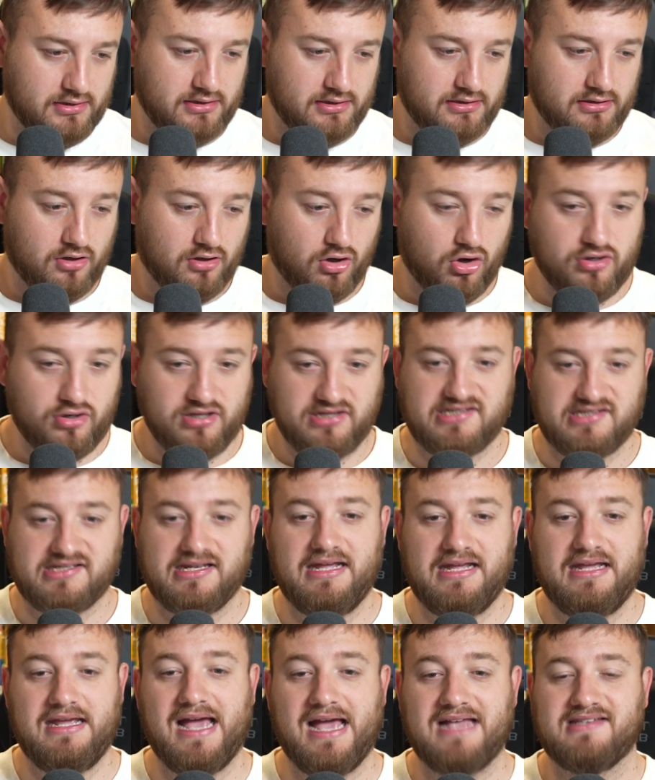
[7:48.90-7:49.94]

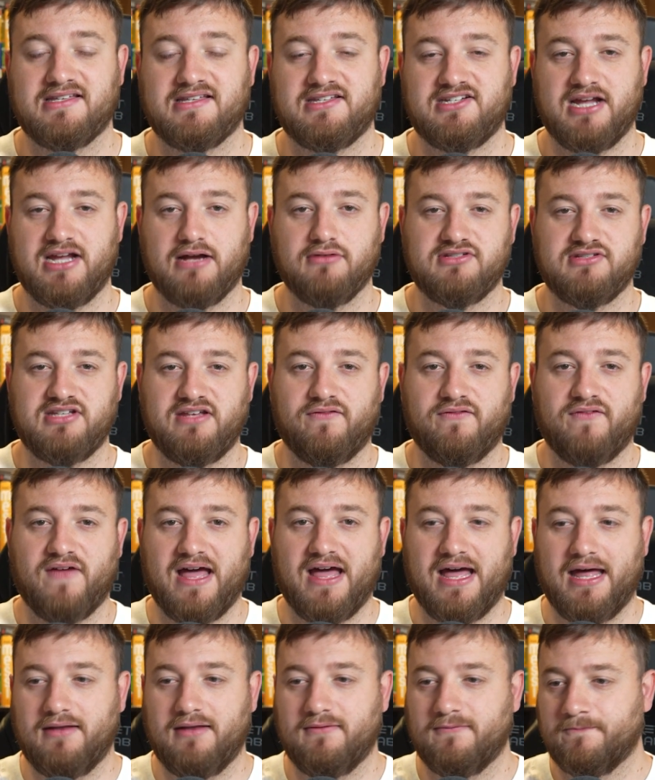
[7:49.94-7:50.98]
honestly, as a Chelsea
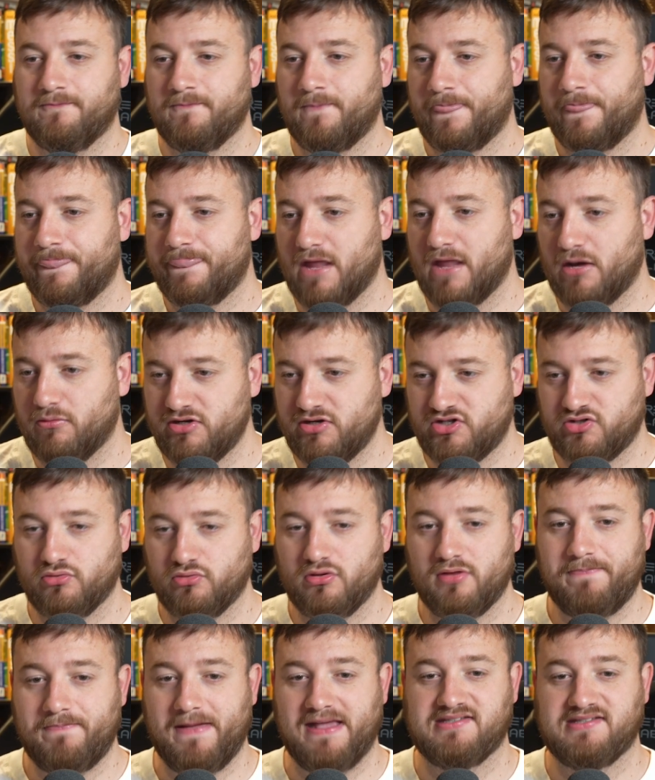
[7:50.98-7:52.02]
fan, I wish you all the
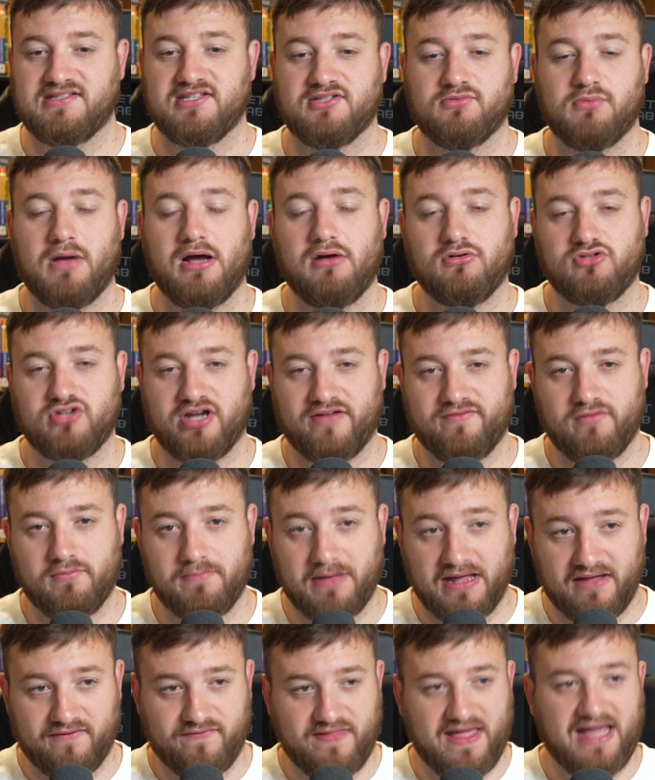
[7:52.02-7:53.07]
best as well, Trevor. But
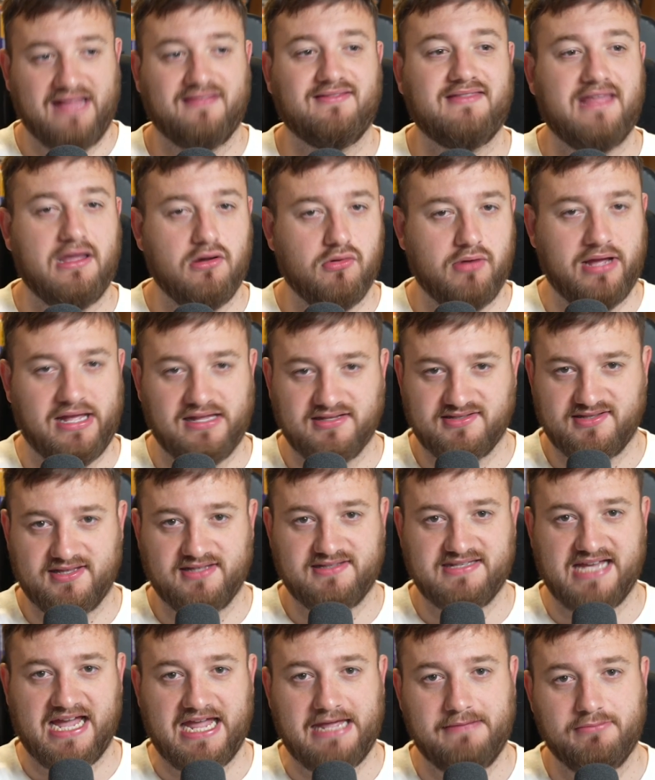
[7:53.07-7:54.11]
if that deal hits the
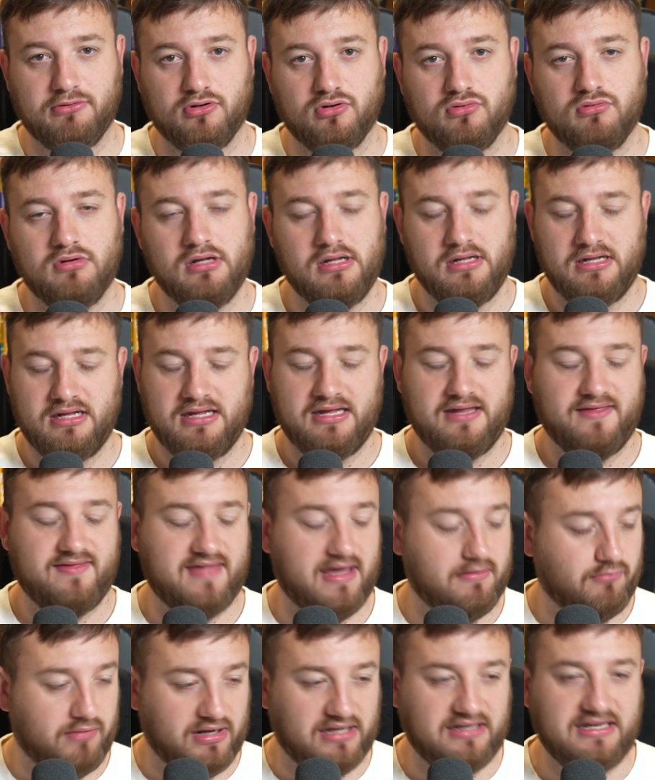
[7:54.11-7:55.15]
table,
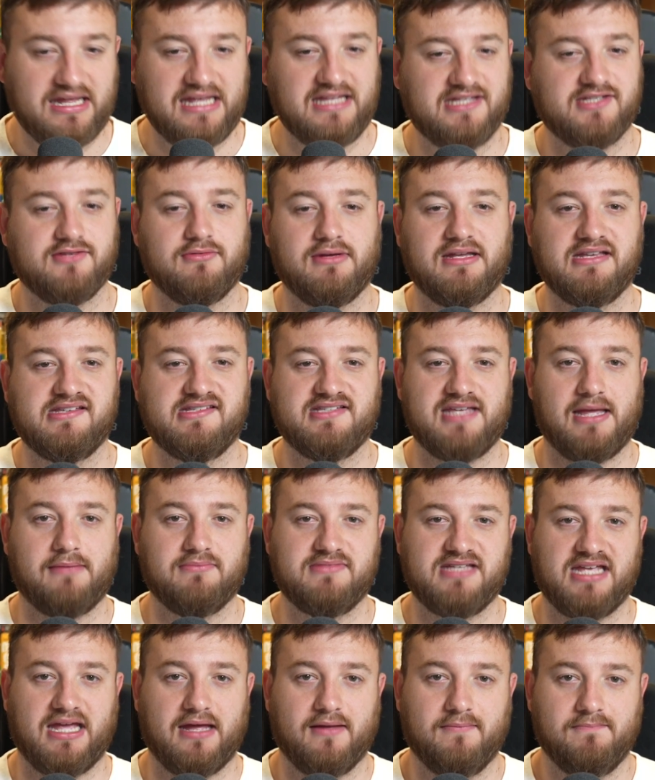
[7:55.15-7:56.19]
then we need to accept
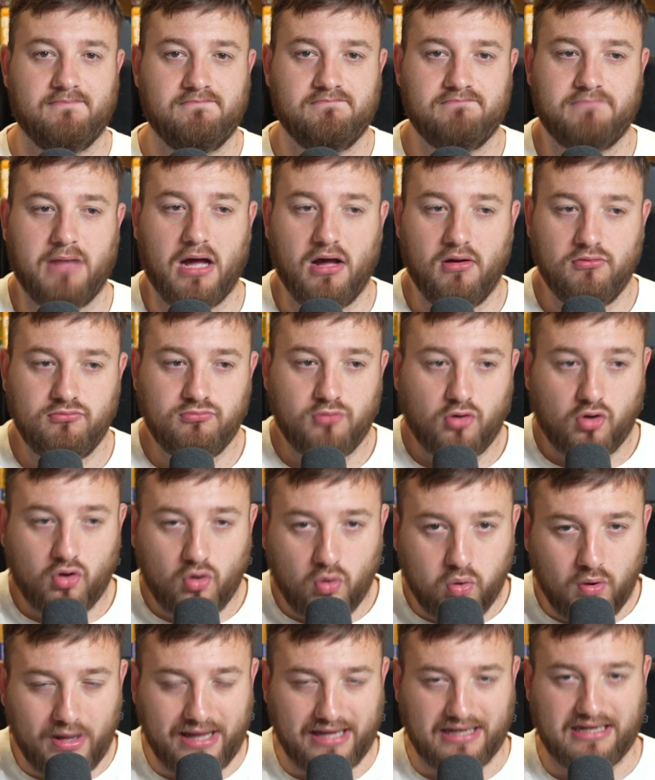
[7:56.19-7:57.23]
it. But
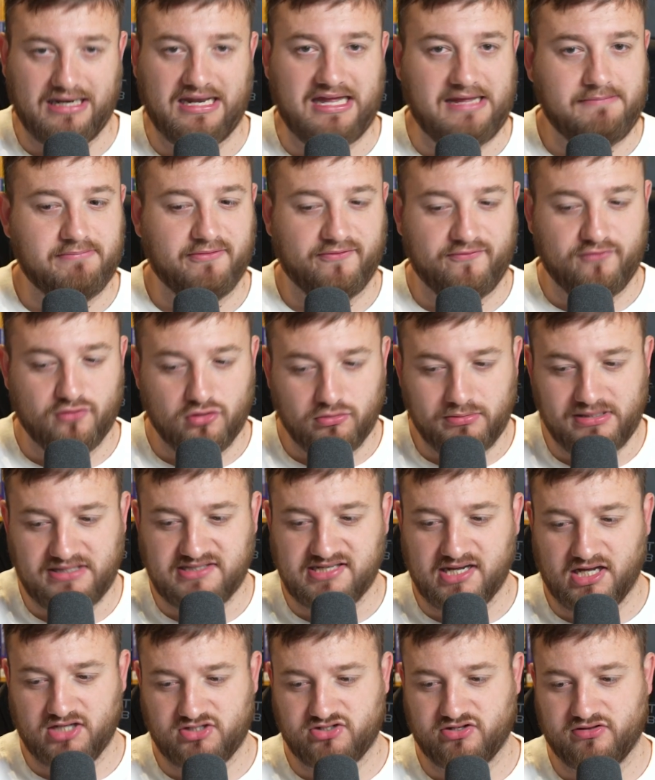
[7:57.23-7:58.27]
quickly, before we
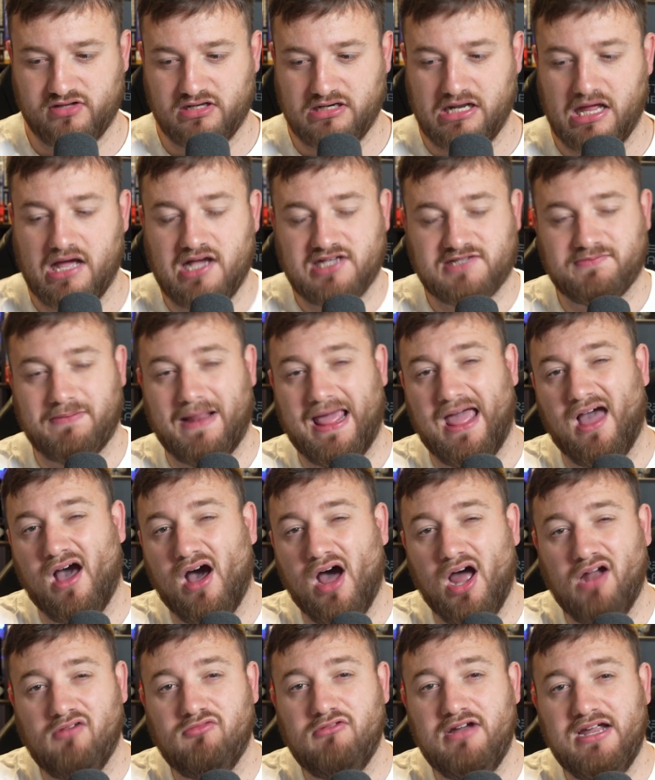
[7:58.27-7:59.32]
touch on the last player,
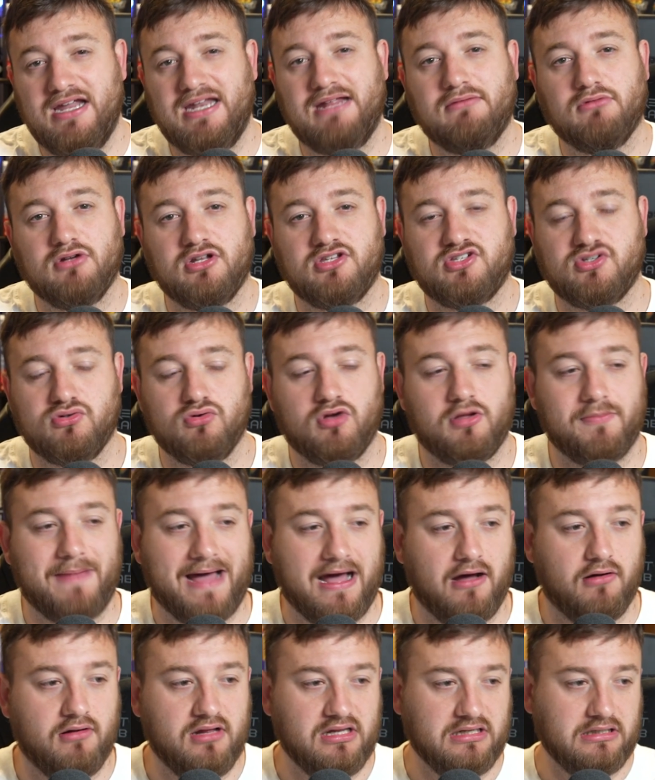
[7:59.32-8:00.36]
I really want to talk
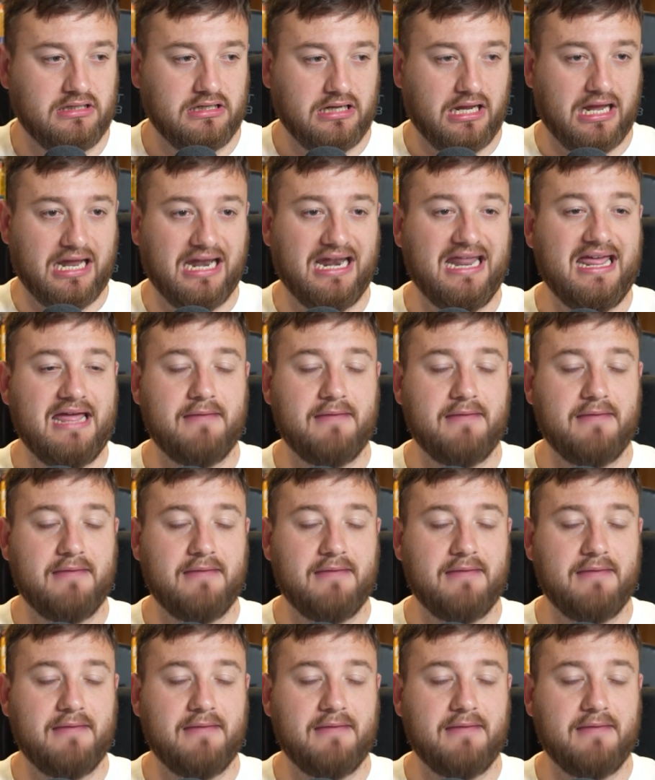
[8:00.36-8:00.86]
about clear